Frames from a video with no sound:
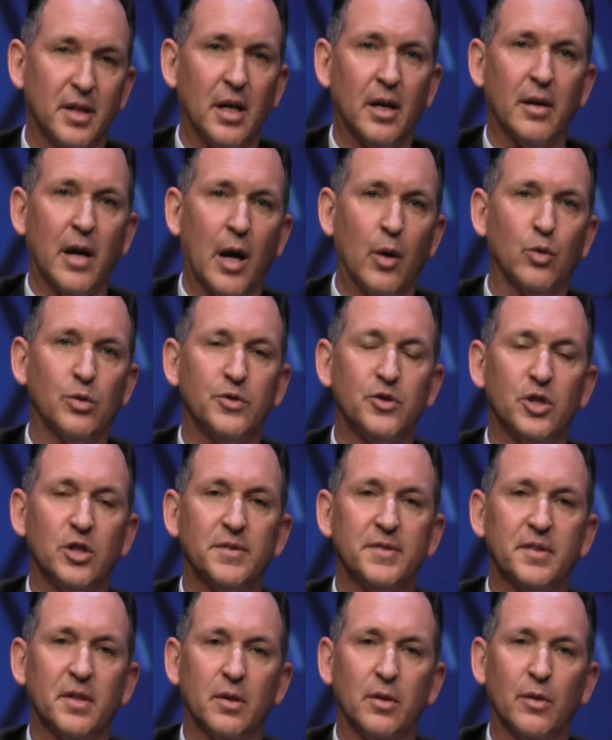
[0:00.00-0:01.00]
I was
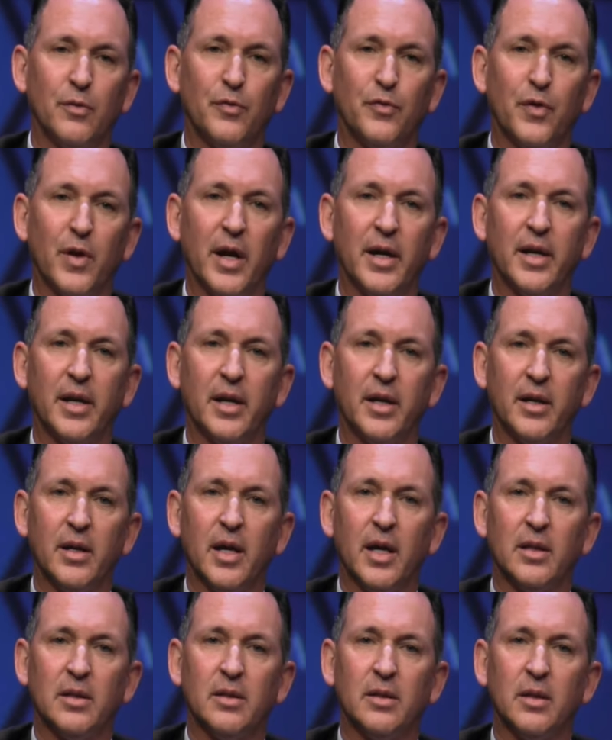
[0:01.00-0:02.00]
just Friday
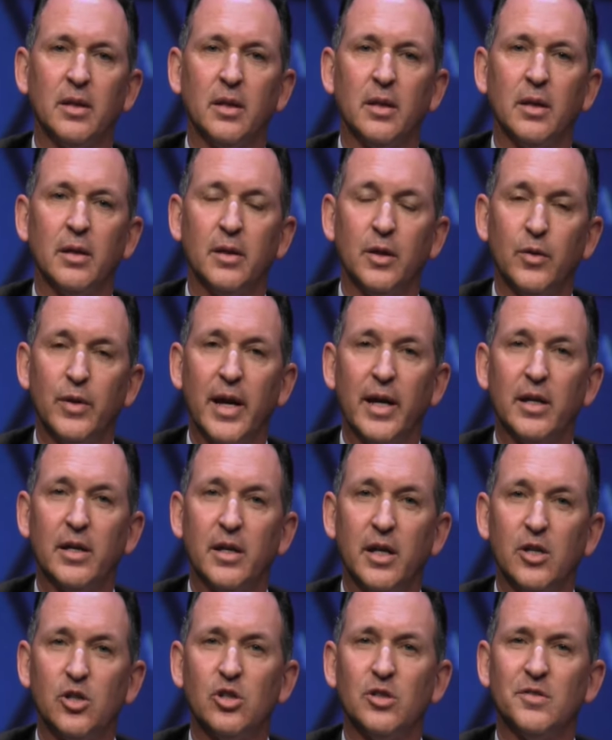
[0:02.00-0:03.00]
at the United
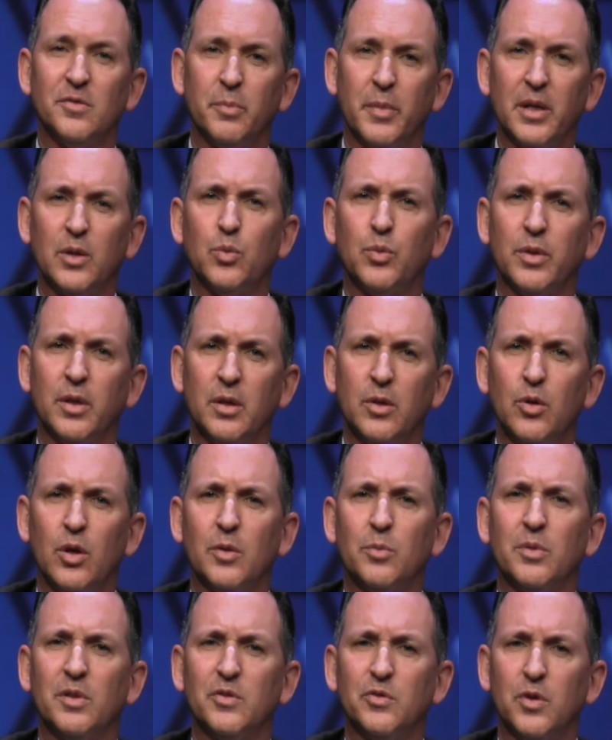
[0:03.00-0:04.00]
Nations, met with the new
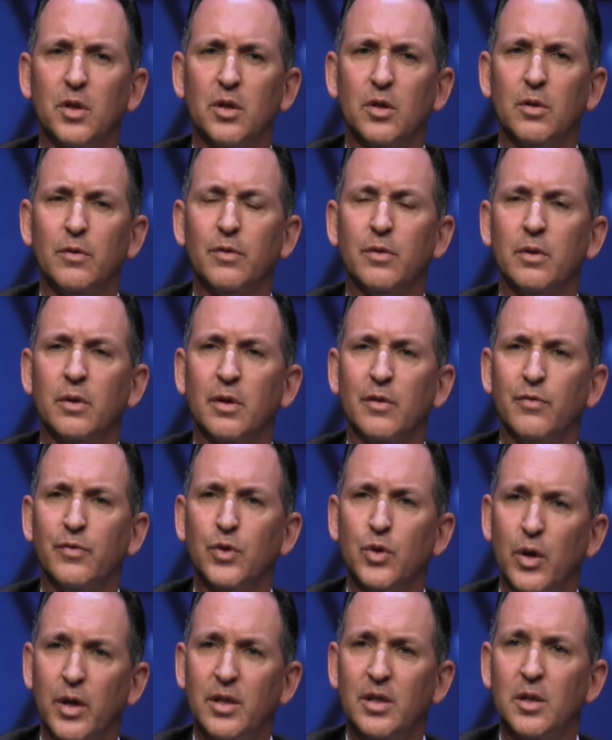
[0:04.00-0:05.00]
administrator of
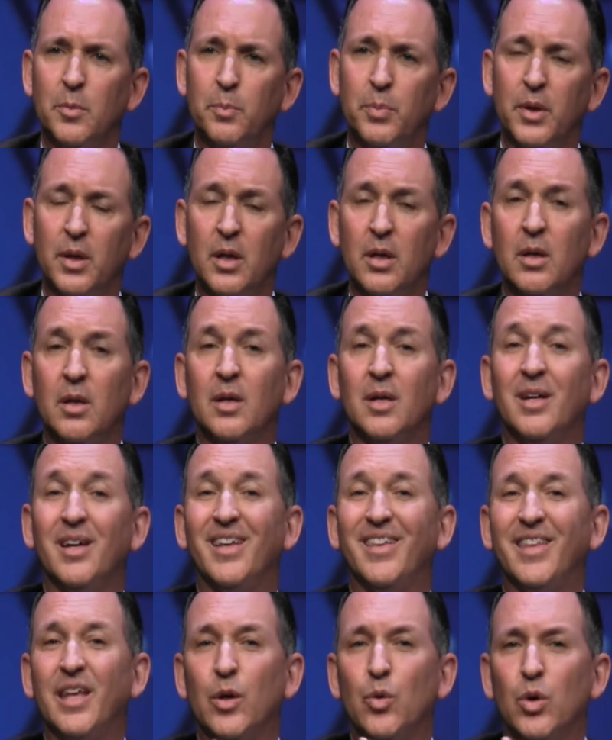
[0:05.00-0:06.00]
UNDP,
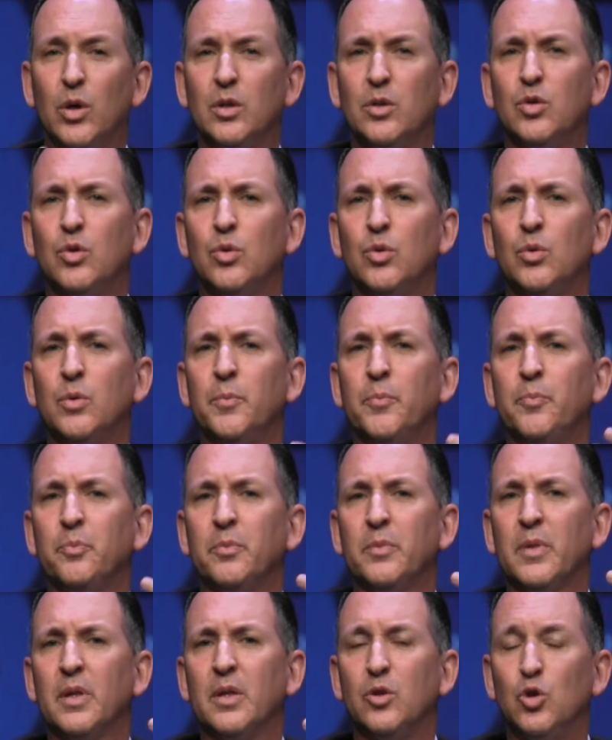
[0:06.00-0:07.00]
and they want to
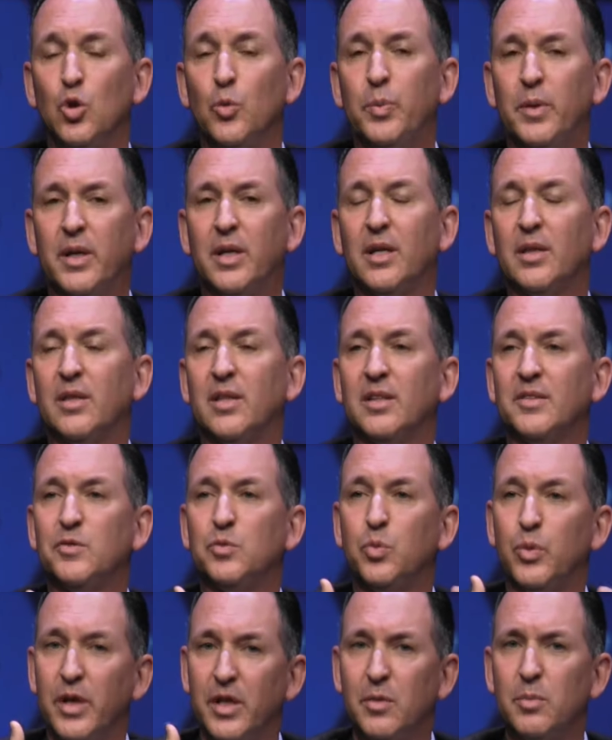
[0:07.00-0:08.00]
duplicate this
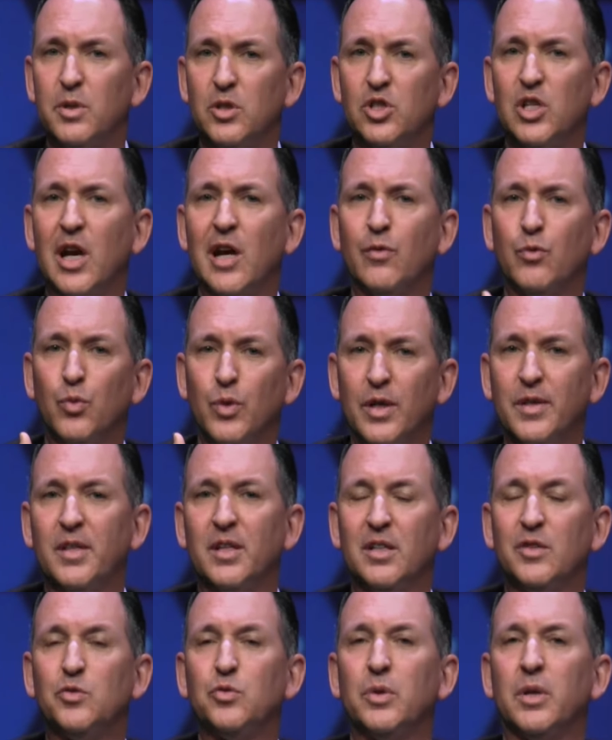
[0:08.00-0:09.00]
with Mashav, with
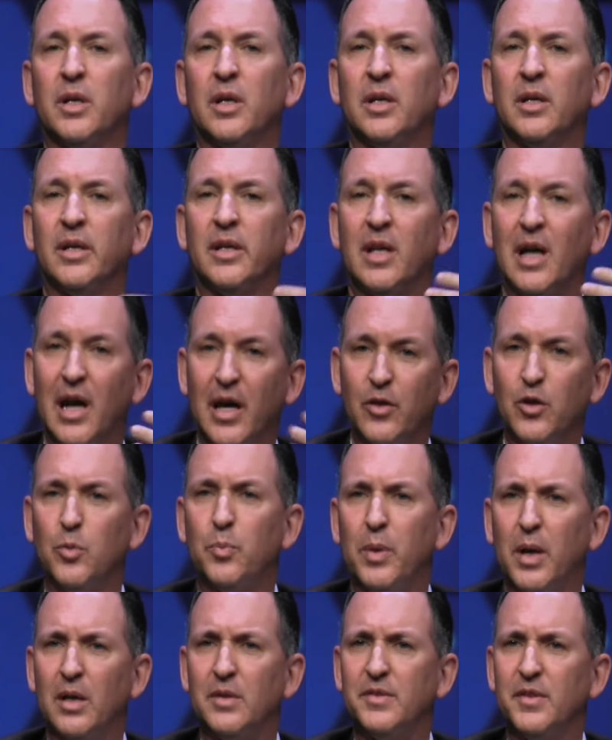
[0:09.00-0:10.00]
Israel, in other
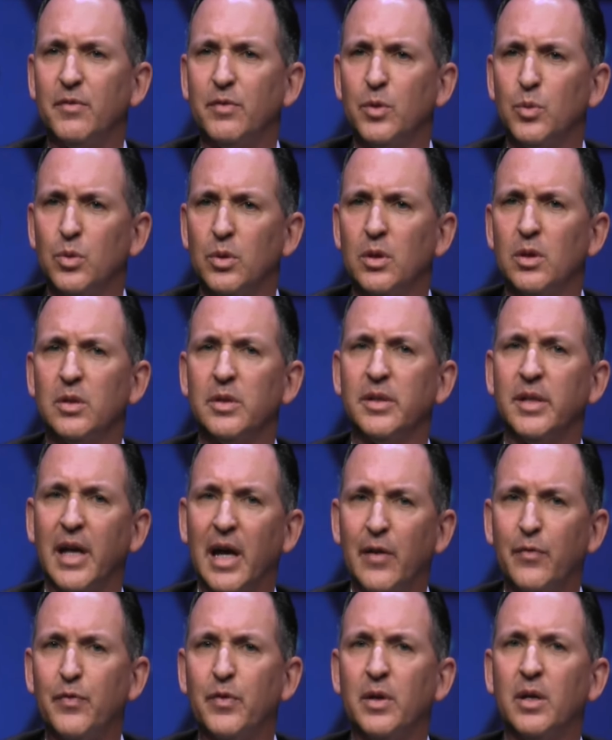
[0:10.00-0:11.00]
parts of the world, in
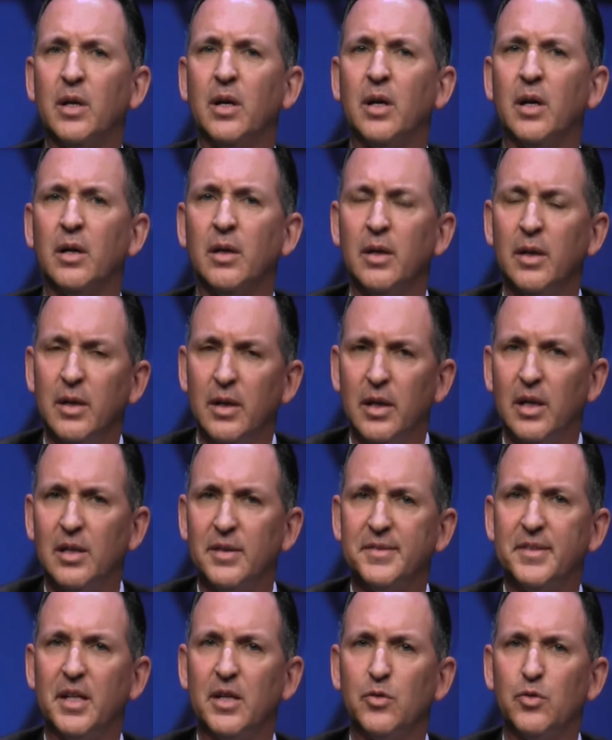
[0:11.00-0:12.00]
Africa, in
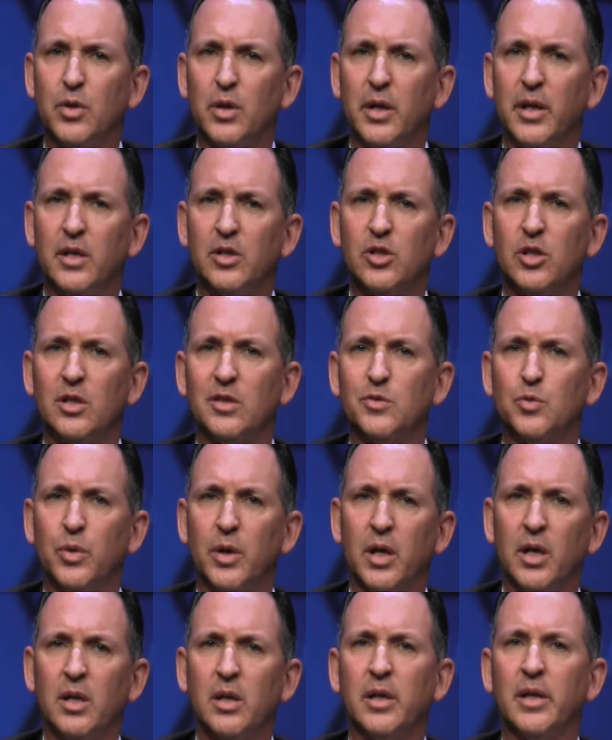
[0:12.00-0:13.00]
Central Asia as well.